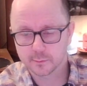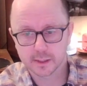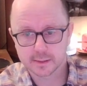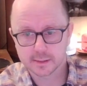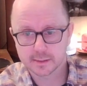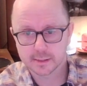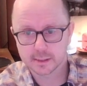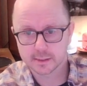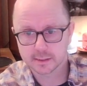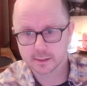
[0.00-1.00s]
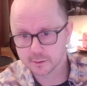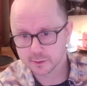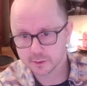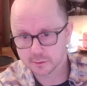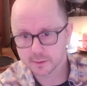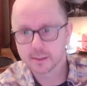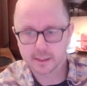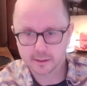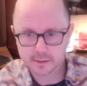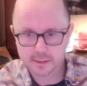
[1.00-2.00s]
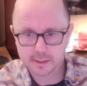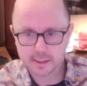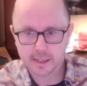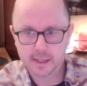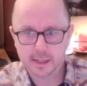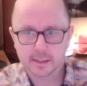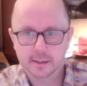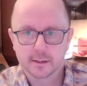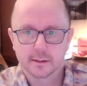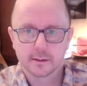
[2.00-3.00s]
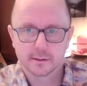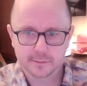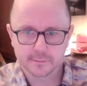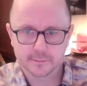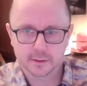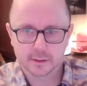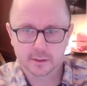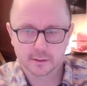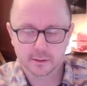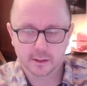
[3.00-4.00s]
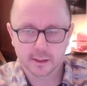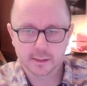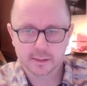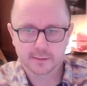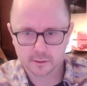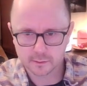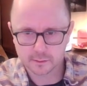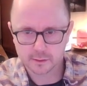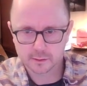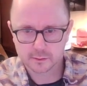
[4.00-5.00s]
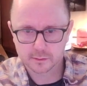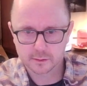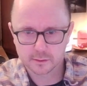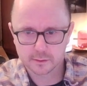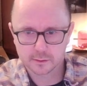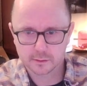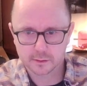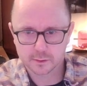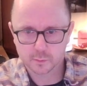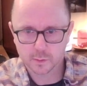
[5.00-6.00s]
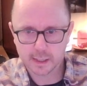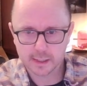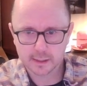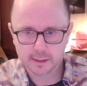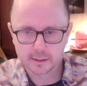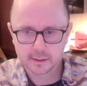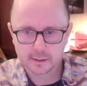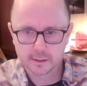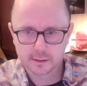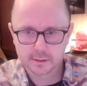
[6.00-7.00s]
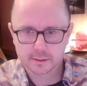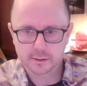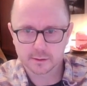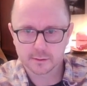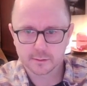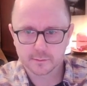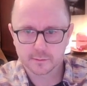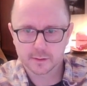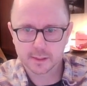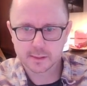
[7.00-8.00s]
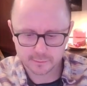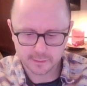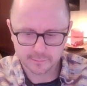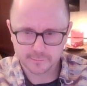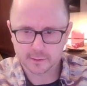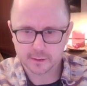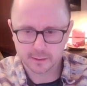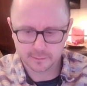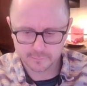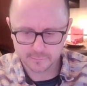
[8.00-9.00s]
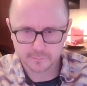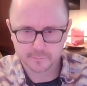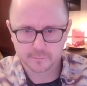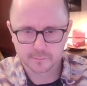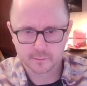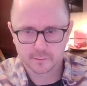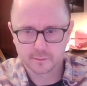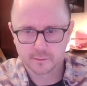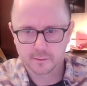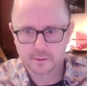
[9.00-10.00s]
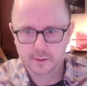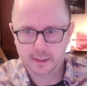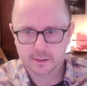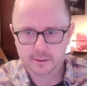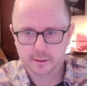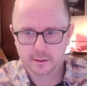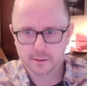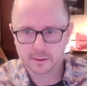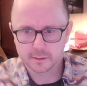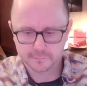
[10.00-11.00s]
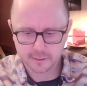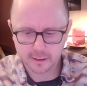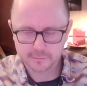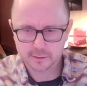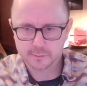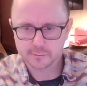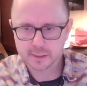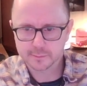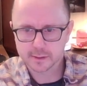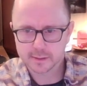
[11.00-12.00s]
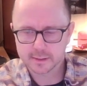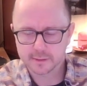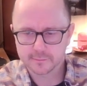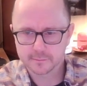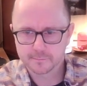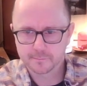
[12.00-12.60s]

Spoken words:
6, and it goes to it. Then it goes to the 8, 7, 9, 7, and along on its way. So these are a 1, 3, 5, and only the 5 can be reached by the 7.